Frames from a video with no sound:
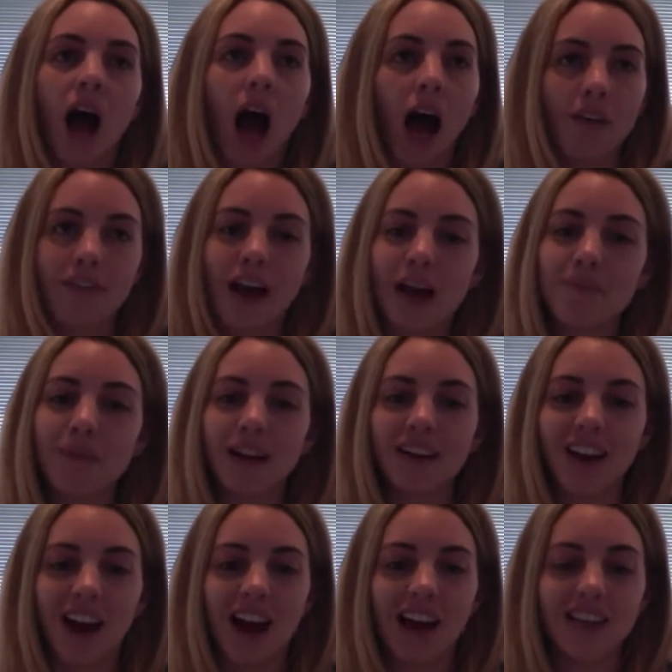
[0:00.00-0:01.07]
I've had my
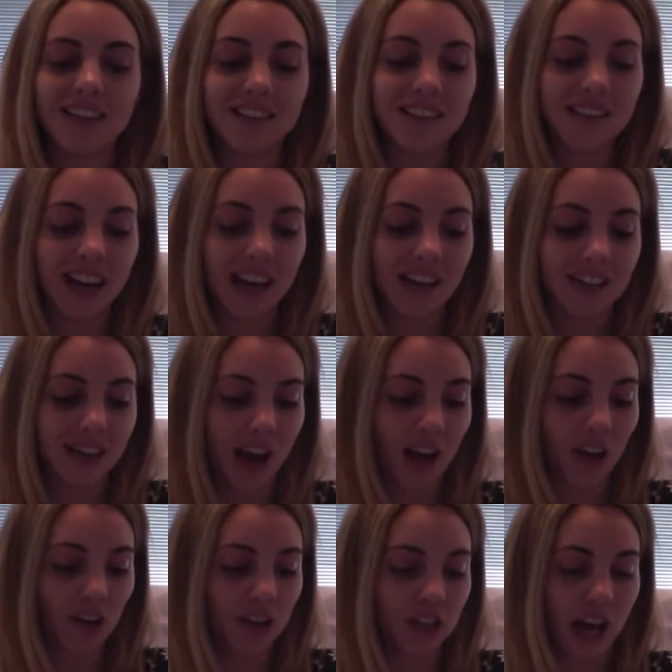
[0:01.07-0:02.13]
lines getting
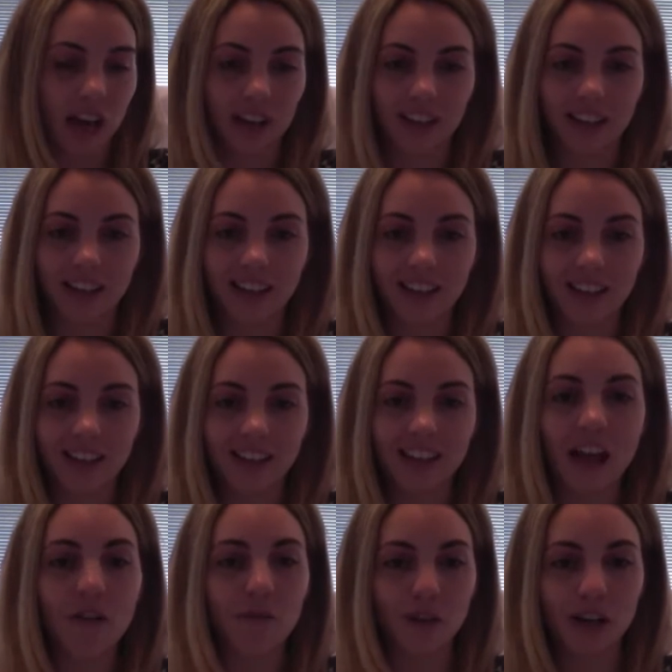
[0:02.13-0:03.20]
darker and darker
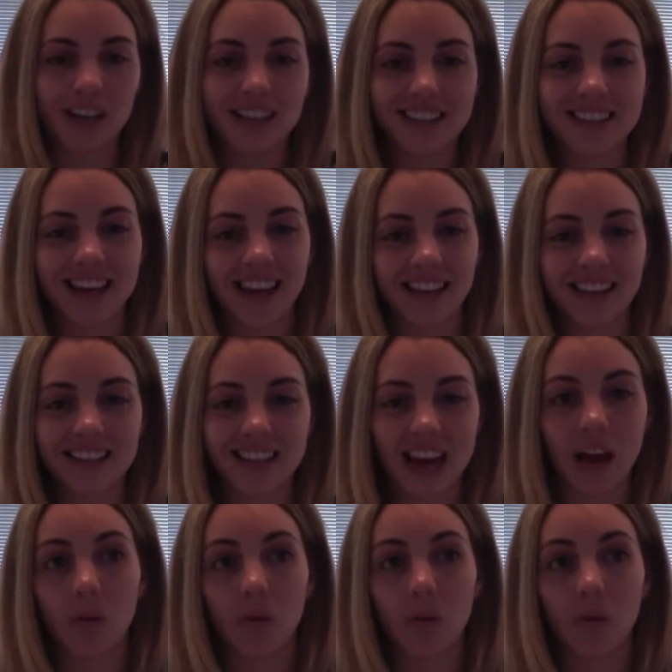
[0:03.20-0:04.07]
every second day.